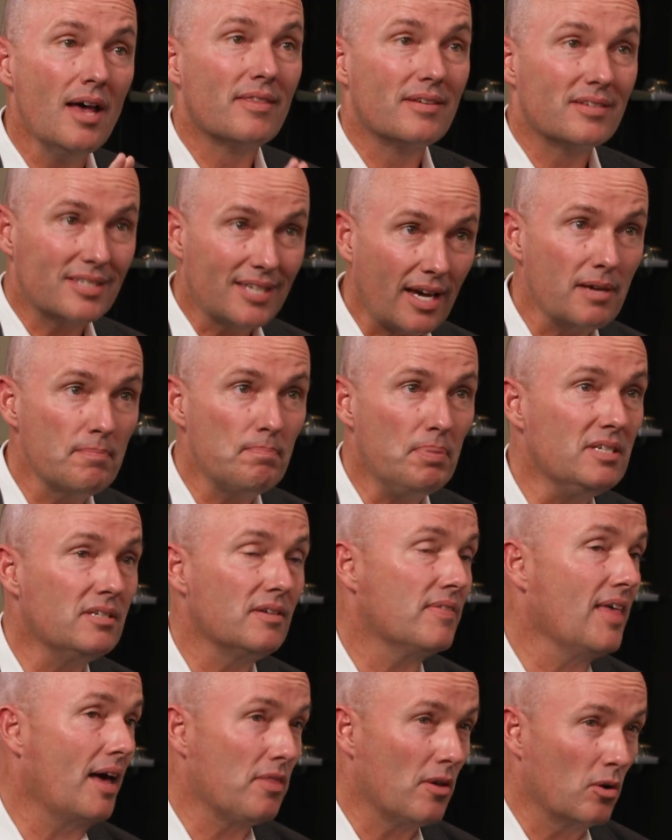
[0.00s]
The second piece
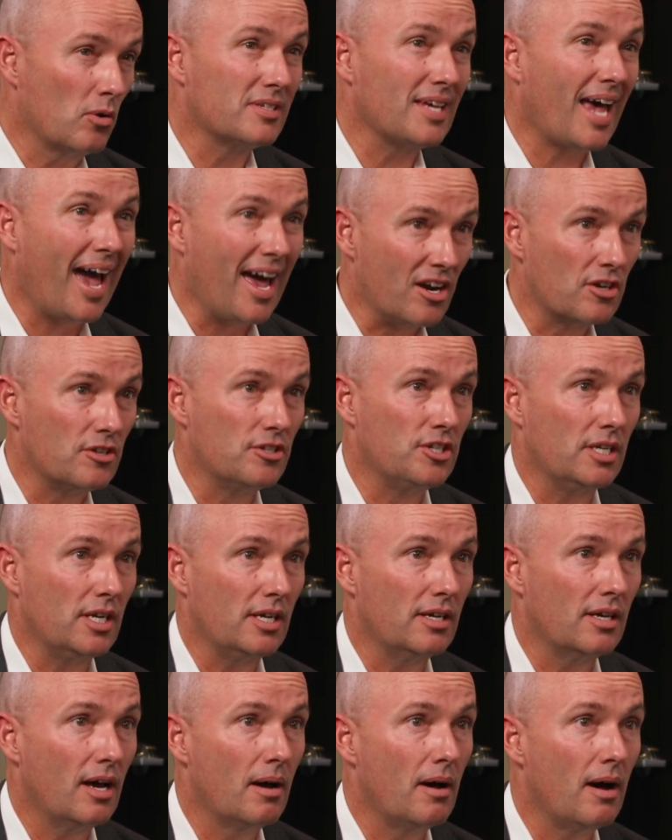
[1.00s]
of that, though, is
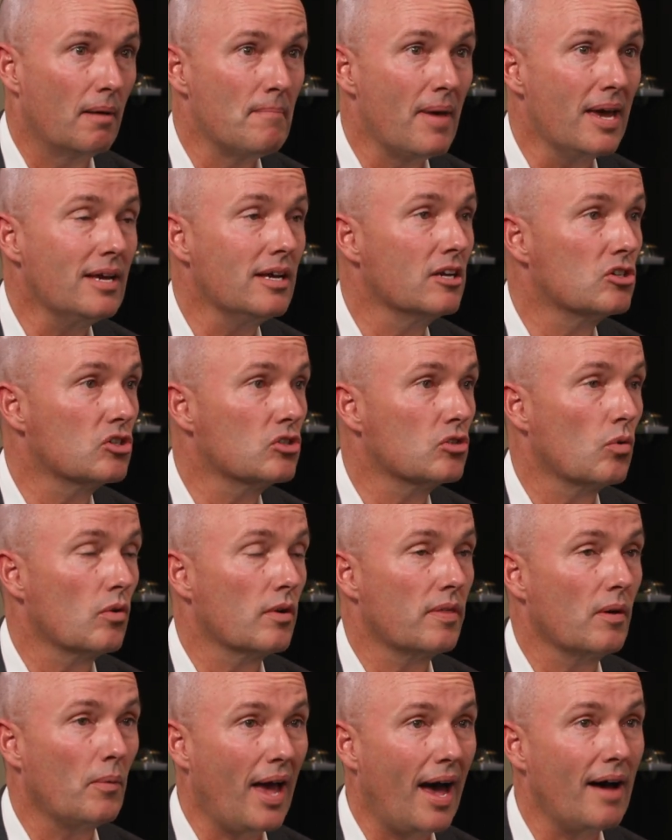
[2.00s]
energy. Making
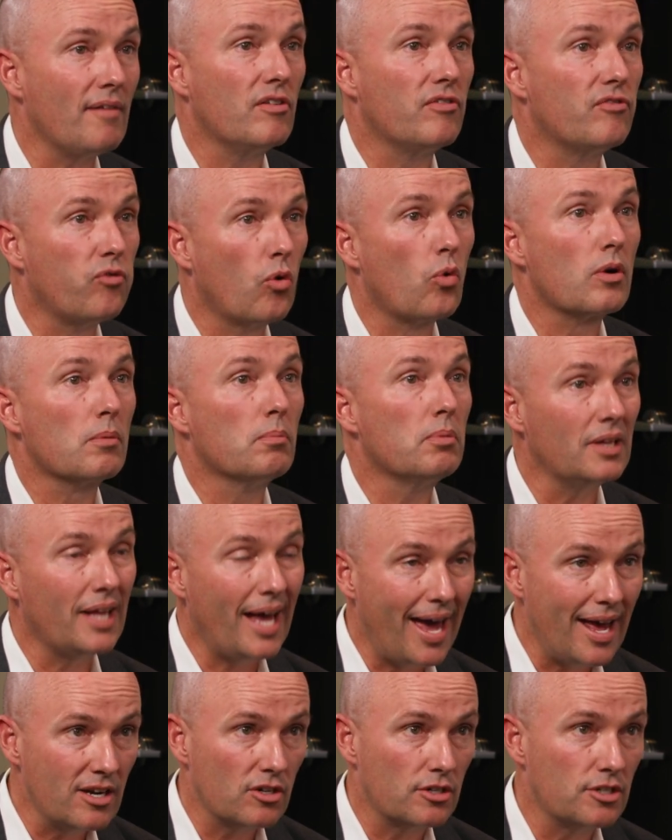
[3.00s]
sure that we have affordable
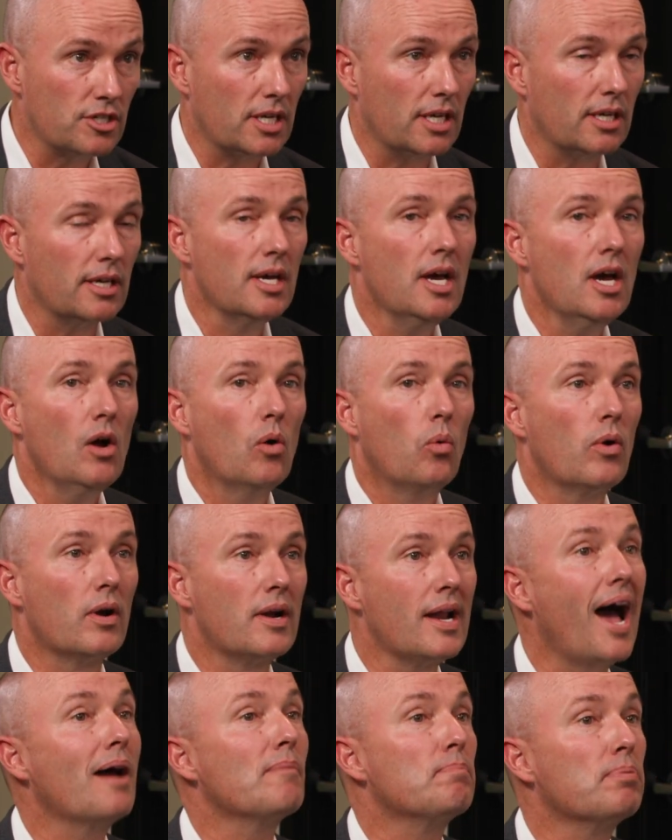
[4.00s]
energy. We're
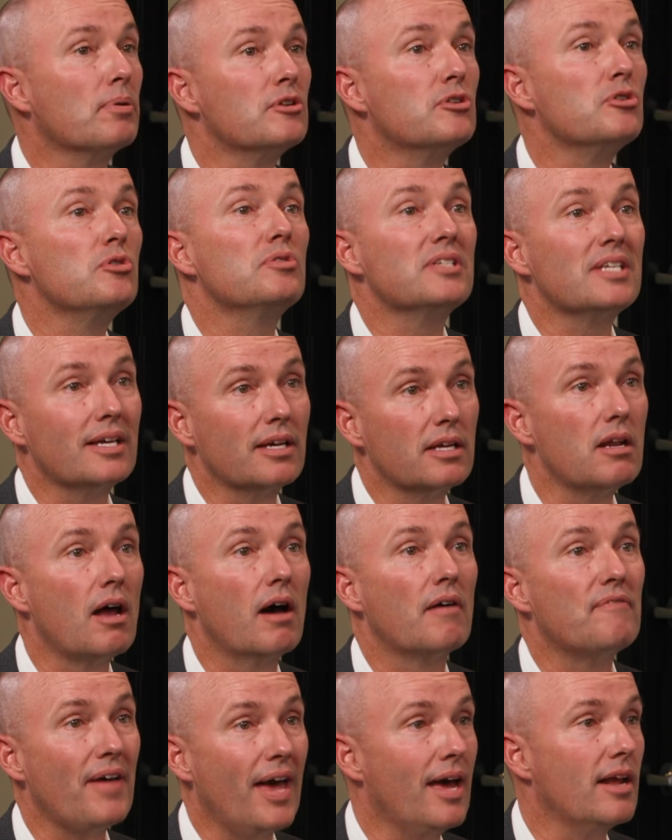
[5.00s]
not producing
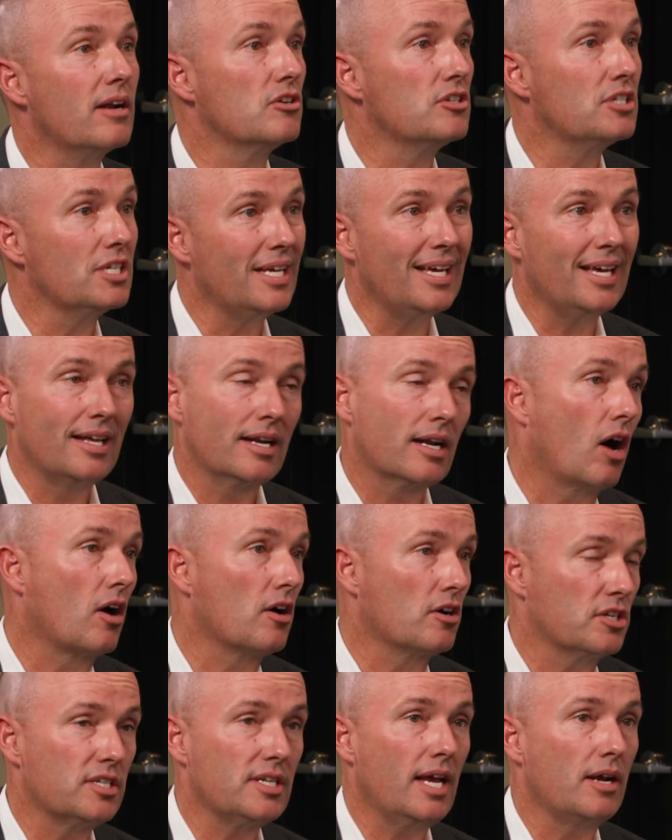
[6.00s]
enough energy in
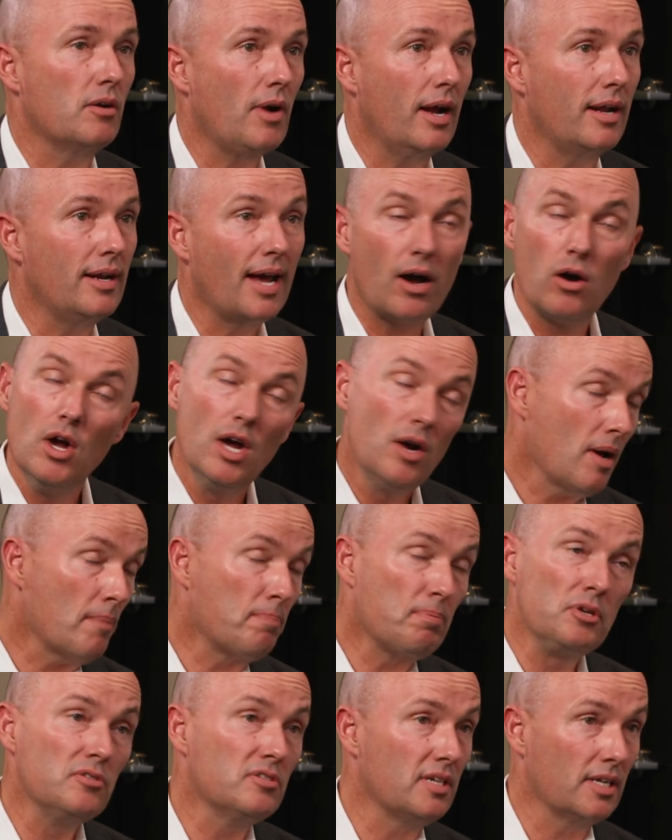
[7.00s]
our state right now. We're
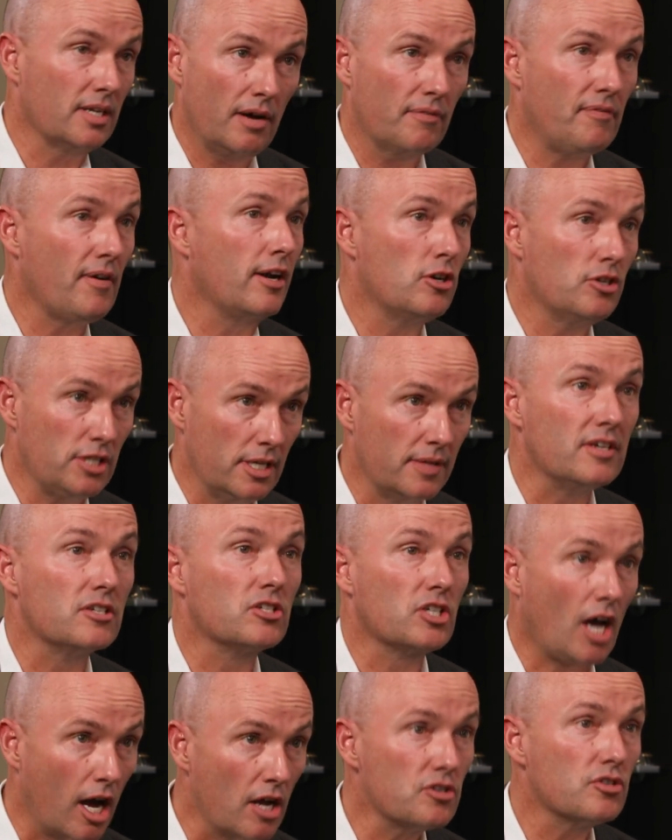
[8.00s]
not producing enough energy in
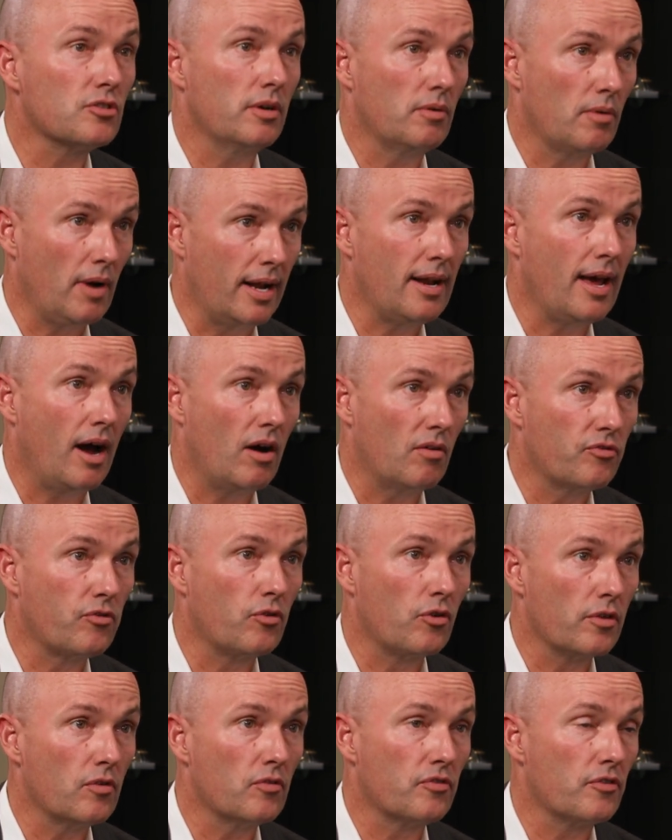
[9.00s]
this country right now
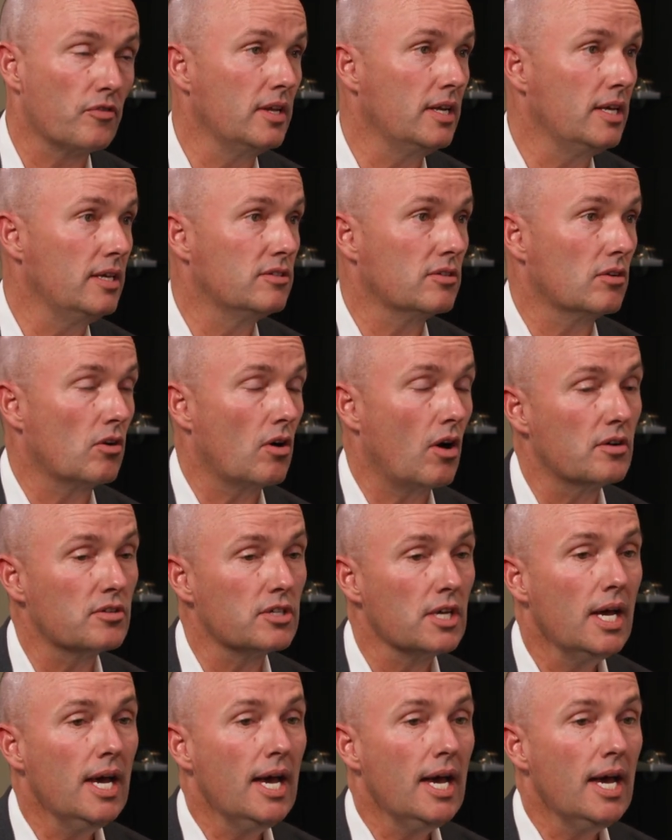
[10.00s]
for the needs that are ours.